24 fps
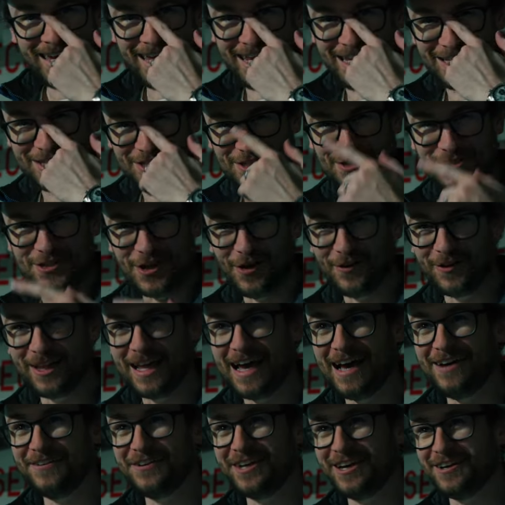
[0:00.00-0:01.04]
it's so
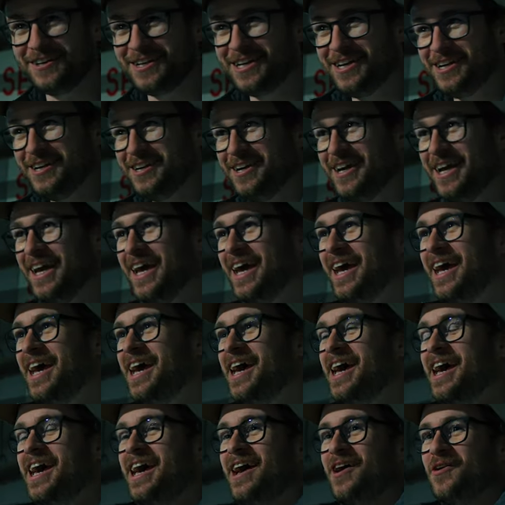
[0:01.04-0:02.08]
loud down here.
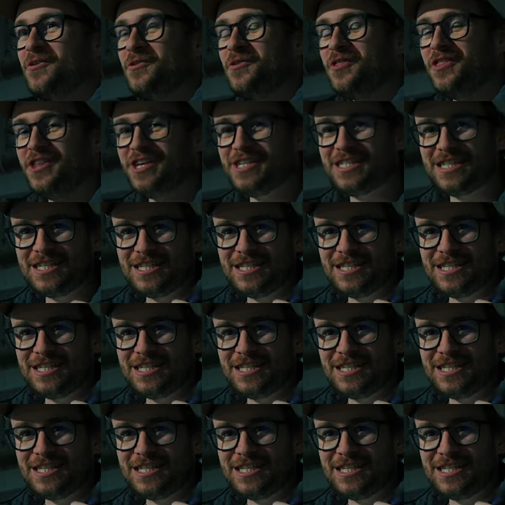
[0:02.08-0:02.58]
This